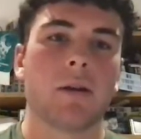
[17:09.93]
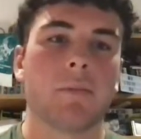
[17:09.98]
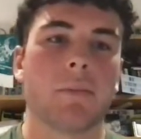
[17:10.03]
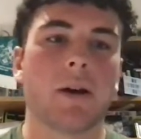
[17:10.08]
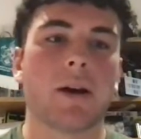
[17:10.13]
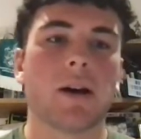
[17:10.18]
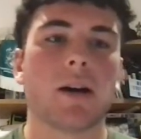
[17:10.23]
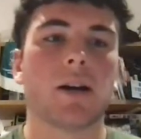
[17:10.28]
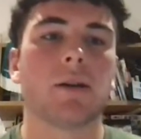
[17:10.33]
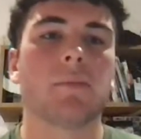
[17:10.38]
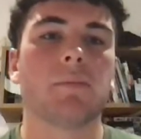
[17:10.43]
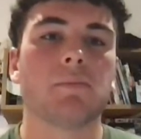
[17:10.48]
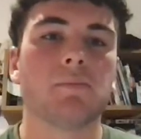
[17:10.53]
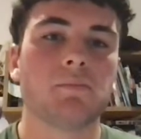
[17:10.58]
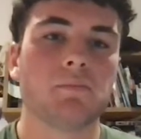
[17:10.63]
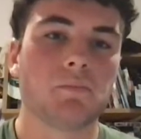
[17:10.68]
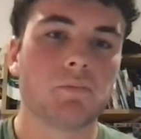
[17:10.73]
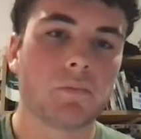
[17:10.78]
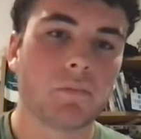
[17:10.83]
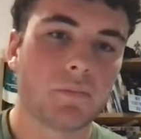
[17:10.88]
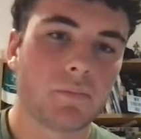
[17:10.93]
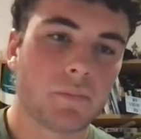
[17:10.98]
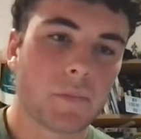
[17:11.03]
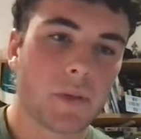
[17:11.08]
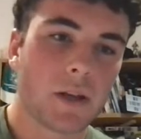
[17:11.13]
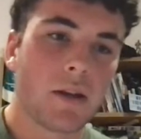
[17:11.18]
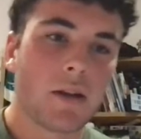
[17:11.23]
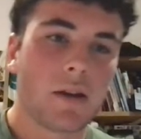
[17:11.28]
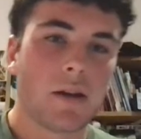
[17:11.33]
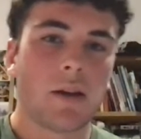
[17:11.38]
But
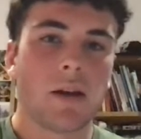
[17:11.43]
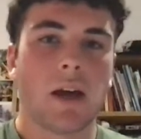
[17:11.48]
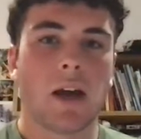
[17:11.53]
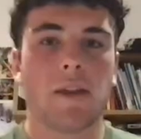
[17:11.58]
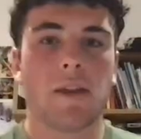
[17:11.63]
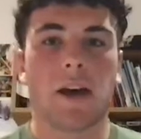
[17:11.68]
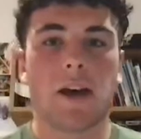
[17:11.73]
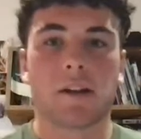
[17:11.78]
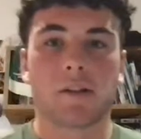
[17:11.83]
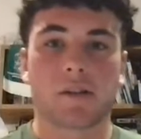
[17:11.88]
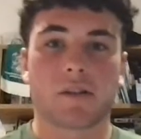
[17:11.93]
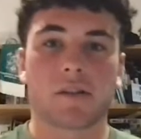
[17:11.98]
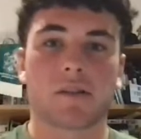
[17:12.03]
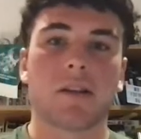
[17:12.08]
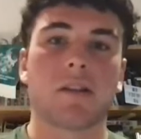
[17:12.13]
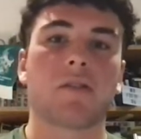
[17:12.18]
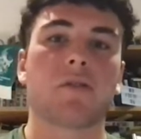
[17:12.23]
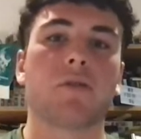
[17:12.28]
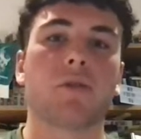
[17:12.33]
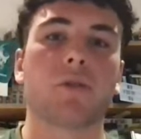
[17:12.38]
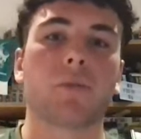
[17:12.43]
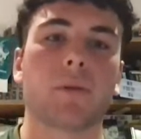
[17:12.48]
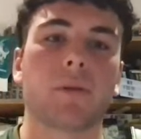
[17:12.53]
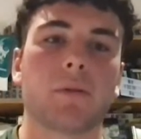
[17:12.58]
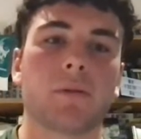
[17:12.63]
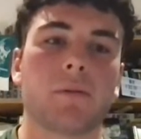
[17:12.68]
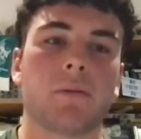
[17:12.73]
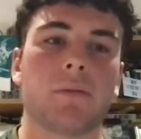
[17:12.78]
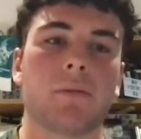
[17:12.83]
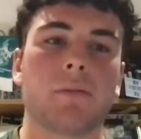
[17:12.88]
and the under 16
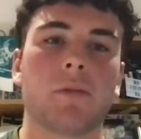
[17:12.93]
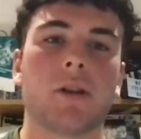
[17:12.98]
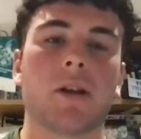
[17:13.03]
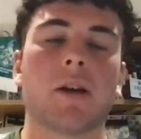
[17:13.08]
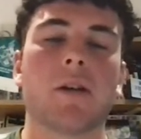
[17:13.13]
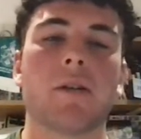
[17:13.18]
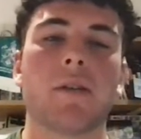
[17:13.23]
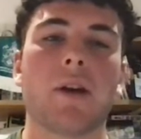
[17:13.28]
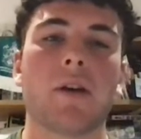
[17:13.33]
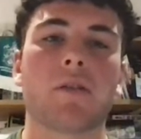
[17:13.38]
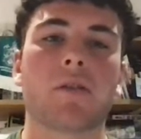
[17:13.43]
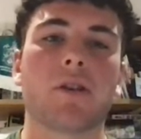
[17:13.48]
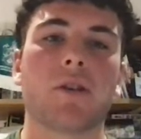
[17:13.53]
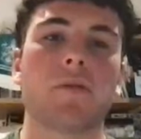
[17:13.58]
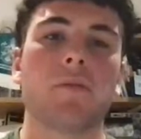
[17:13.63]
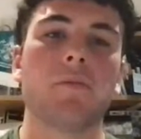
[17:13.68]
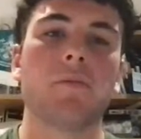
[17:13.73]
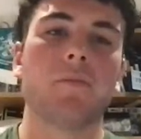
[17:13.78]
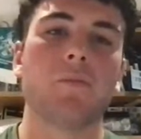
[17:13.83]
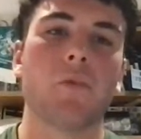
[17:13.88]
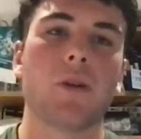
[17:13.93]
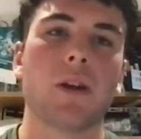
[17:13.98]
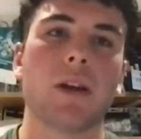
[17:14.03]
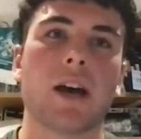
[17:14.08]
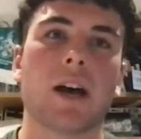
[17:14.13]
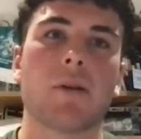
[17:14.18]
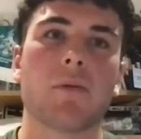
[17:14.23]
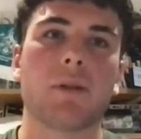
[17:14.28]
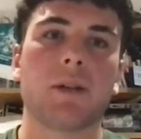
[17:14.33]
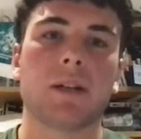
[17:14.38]
tournament, that was good. We
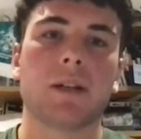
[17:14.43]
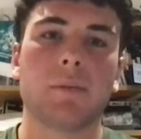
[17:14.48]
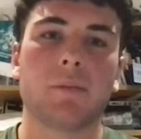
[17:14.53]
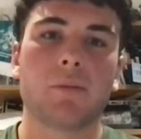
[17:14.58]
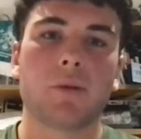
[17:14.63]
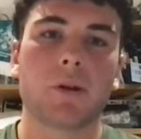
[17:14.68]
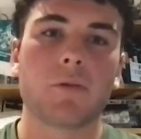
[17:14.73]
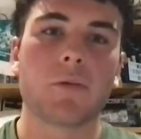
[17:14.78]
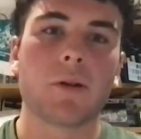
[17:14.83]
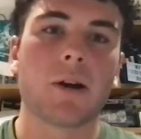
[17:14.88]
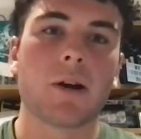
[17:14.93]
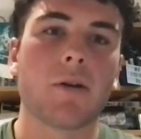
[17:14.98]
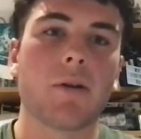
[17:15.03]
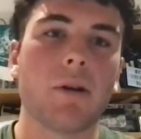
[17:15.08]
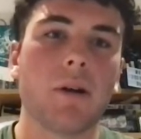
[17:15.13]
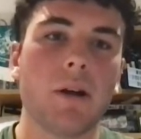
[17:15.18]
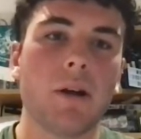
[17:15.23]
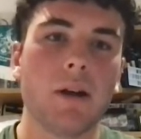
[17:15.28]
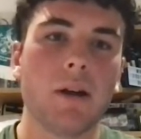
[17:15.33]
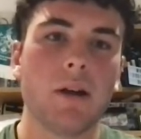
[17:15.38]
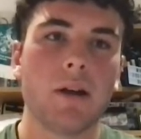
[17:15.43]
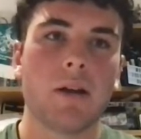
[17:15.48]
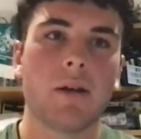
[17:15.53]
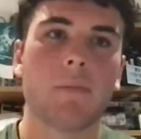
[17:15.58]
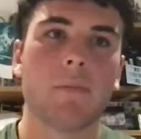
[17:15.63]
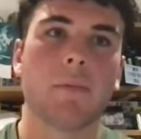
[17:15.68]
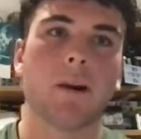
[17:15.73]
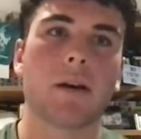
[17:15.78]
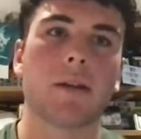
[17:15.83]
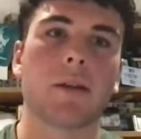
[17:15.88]
did pretty well.
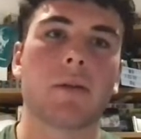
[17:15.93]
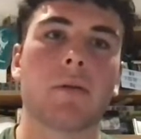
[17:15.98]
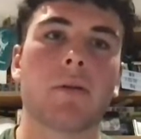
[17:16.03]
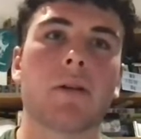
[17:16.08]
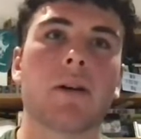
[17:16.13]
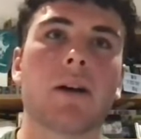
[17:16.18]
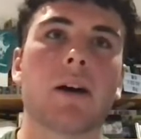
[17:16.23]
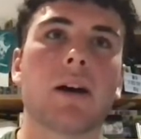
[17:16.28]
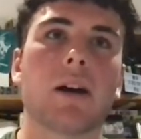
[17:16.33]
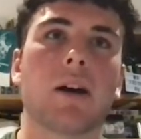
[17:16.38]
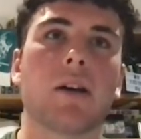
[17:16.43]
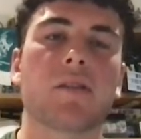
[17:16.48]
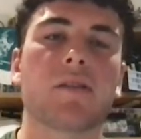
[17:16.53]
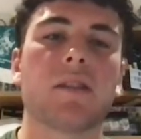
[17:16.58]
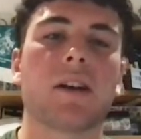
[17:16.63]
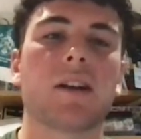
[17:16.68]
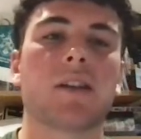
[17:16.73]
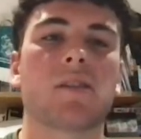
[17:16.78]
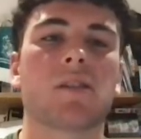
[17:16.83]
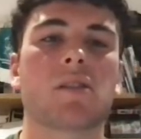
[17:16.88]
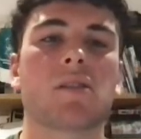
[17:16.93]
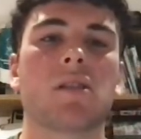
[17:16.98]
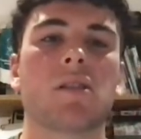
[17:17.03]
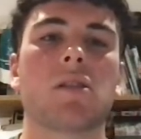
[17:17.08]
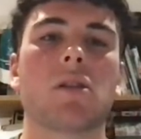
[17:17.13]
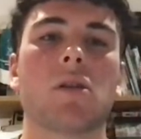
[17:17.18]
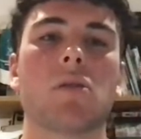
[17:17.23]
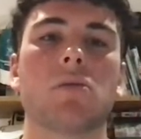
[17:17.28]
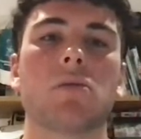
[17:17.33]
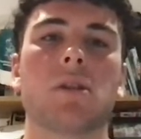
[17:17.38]
Like I was in the under 16
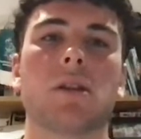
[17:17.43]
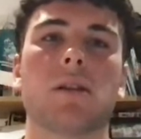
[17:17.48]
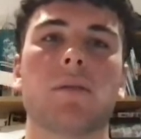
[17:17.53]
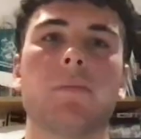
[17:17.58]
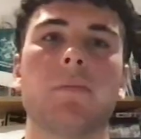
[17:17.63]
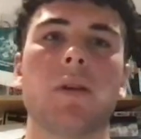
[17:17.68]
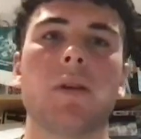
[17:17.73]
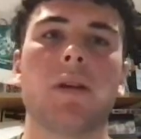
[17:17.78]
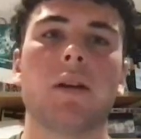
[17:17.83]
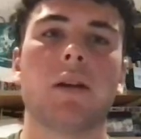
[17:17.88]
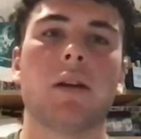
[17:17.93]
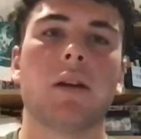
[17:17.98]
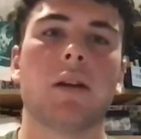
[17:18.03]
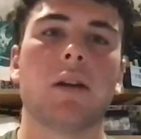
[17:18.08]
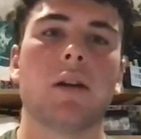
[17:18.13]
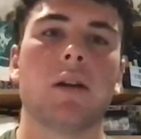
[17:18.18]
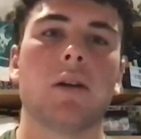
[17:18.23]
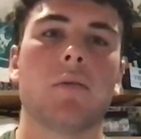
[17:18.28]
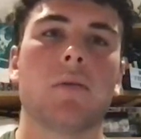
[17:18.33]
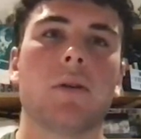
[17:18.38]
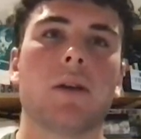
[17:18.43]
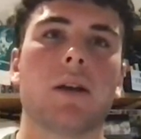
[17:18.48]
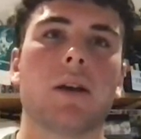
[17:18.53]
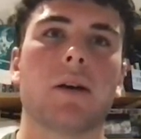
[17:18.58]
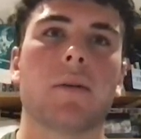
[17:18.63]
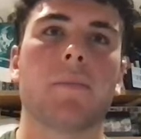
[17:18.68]
gold team. We